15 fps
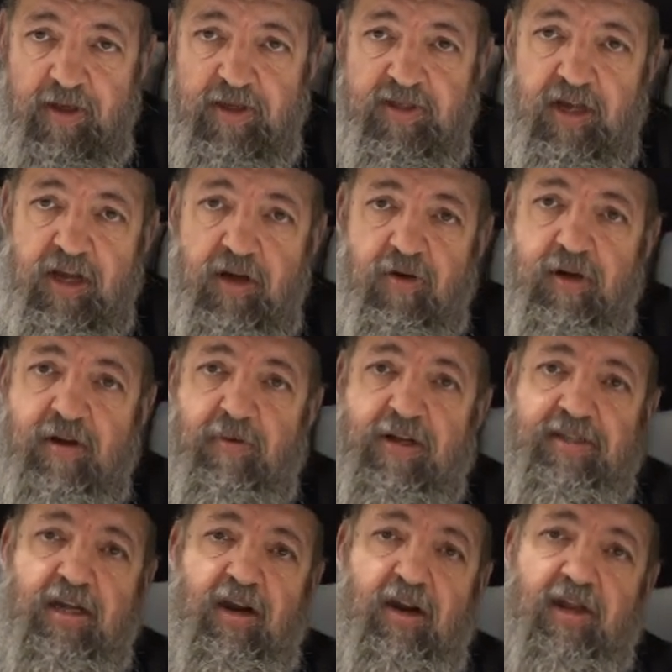So he knew he
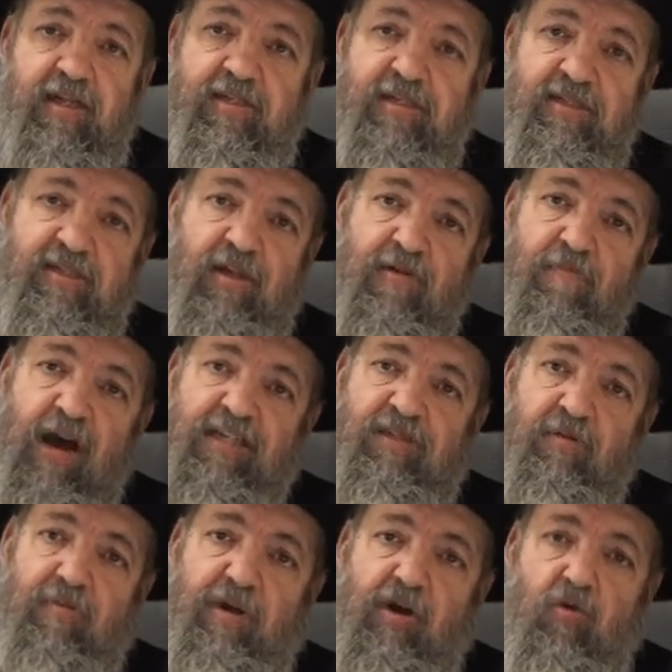wasn't going to listen, so he might
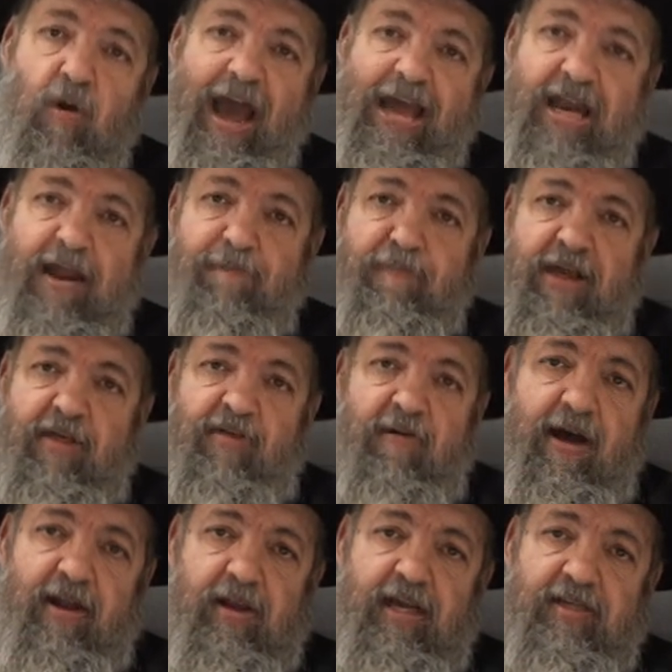as well be quiet and be there
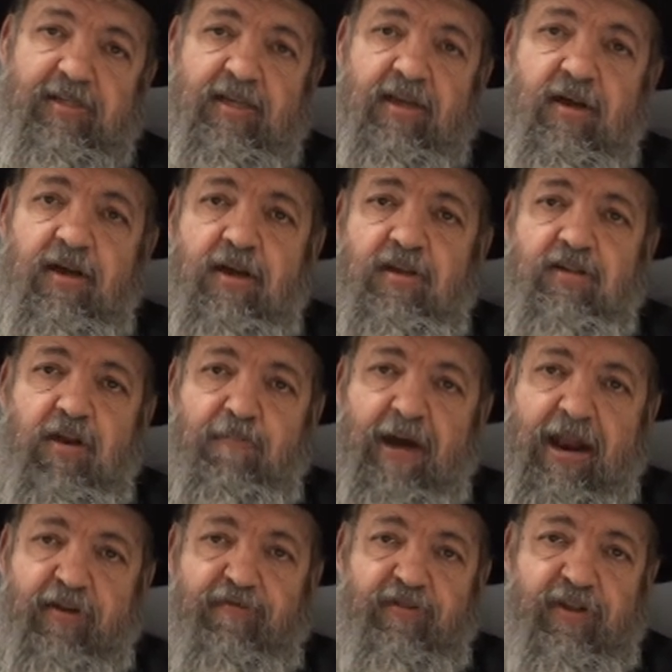at least to
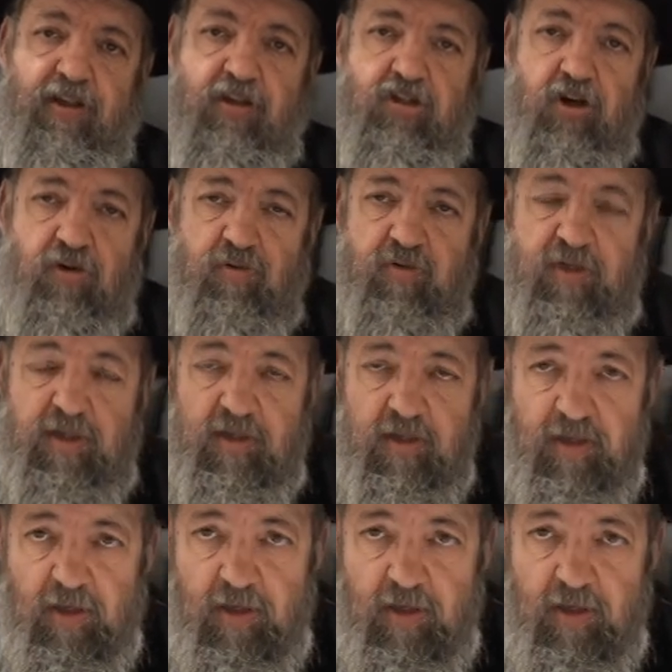benefit the Jews.